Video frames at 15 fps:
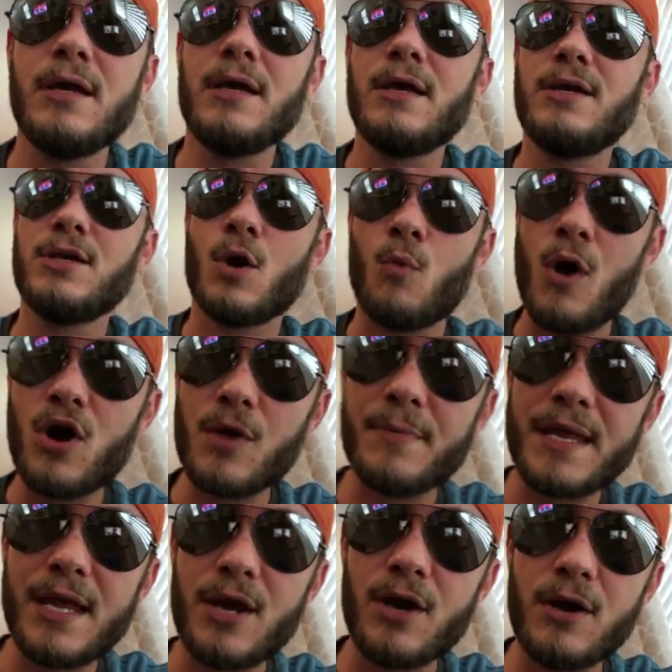You're welcome
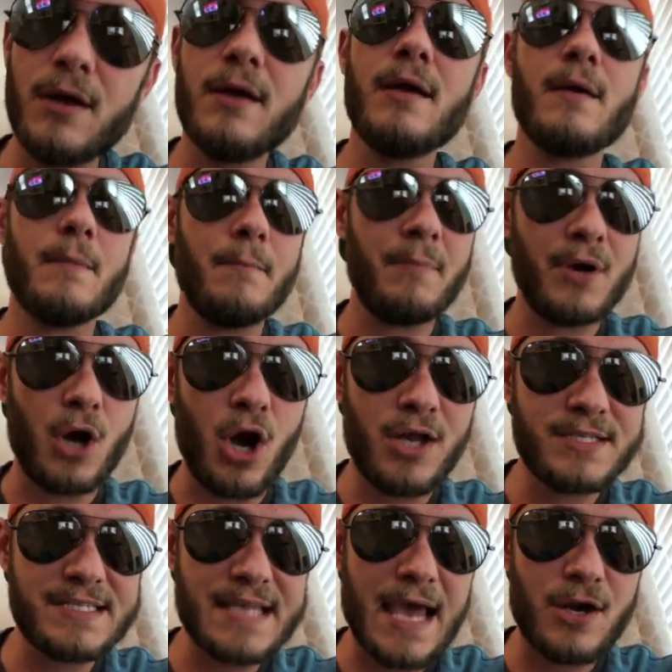here, but on
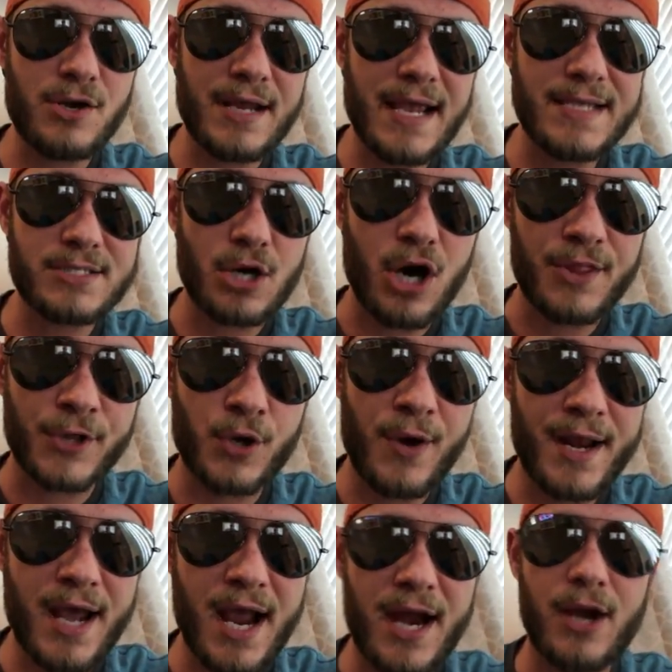Saturdays, on the
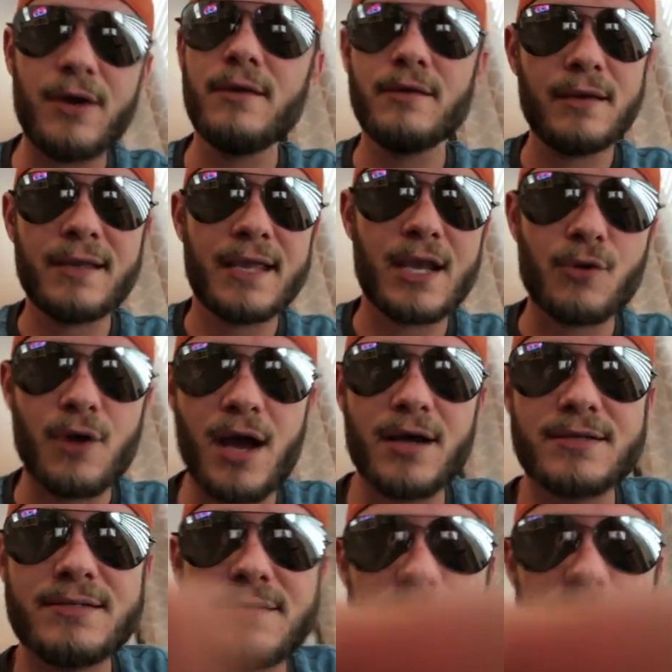gridiron, kick rocks.